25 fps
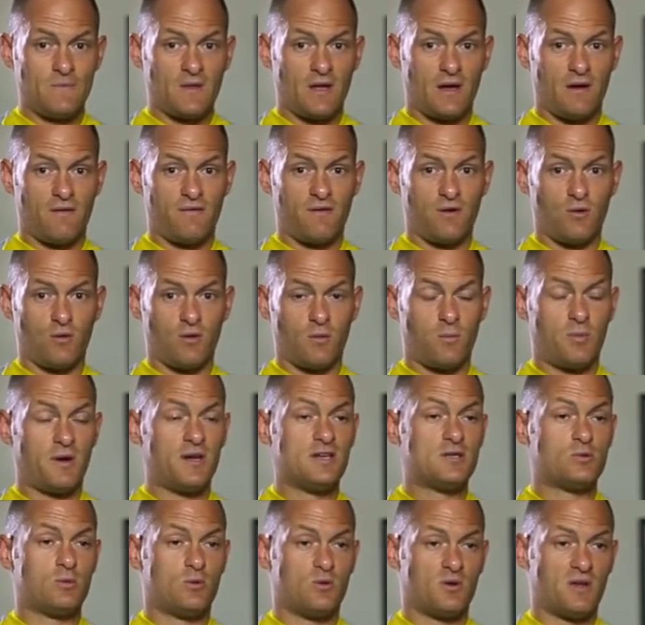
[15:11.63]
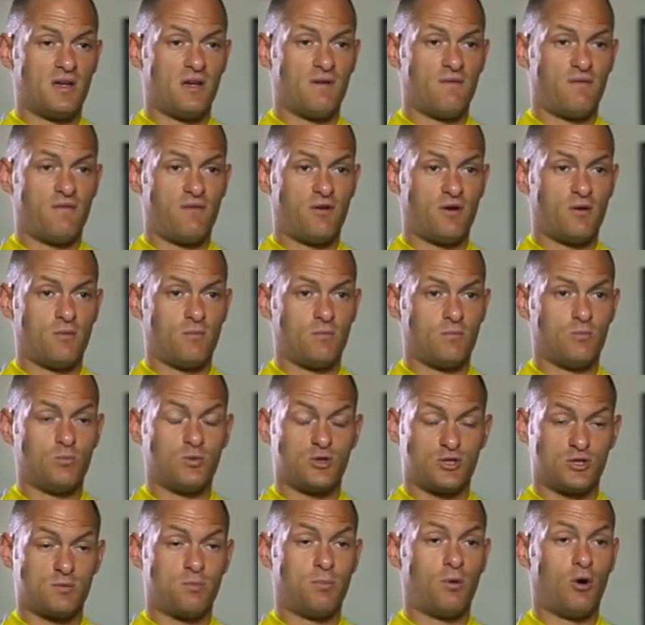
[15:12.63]
I felt the price we were getting for him
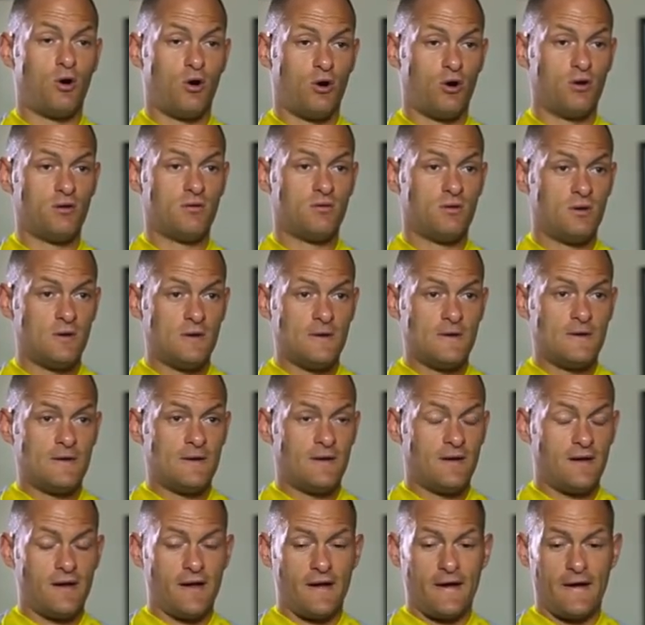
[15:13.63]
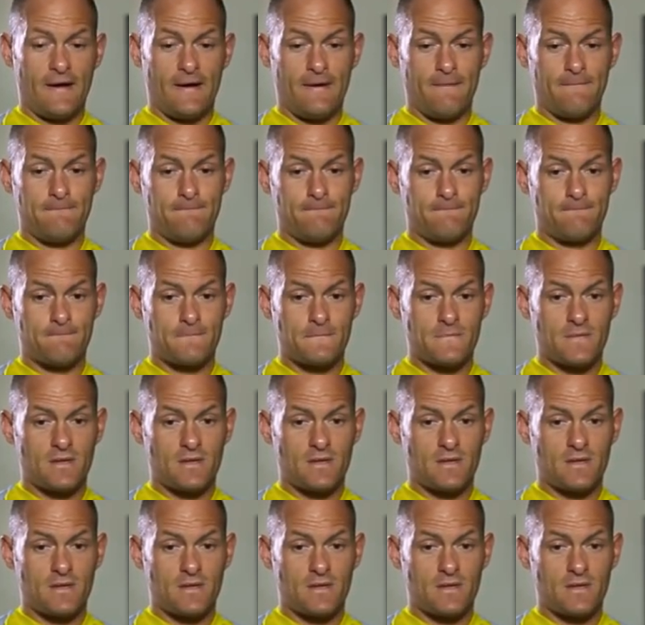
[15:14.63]
was spot on.